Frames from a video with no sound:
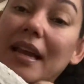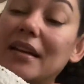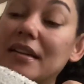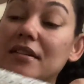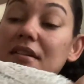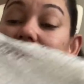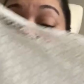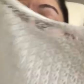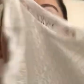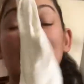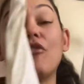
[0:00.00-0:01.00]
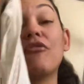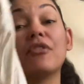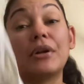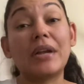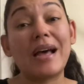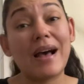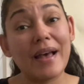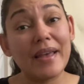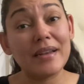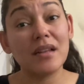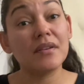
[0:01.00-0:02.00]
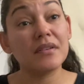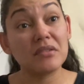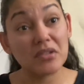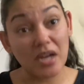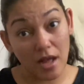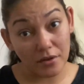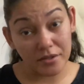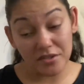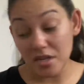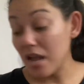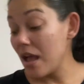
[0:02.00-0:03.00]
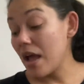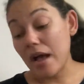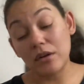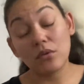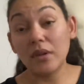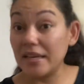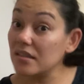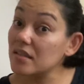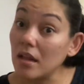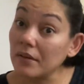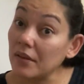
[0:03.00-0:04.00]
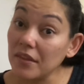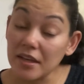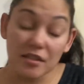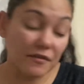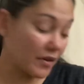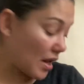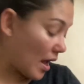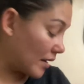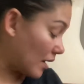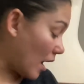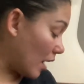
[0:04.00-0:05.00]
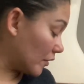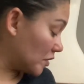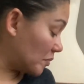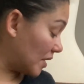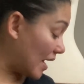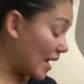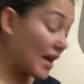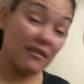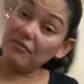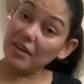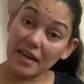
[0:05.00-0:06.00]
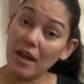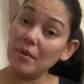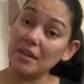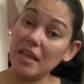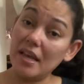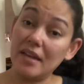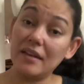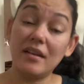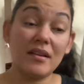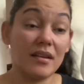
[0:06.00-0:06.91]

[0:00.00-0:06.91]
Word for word: and it did sell for 9 dollars I don't like selling things for $9, but every now and then,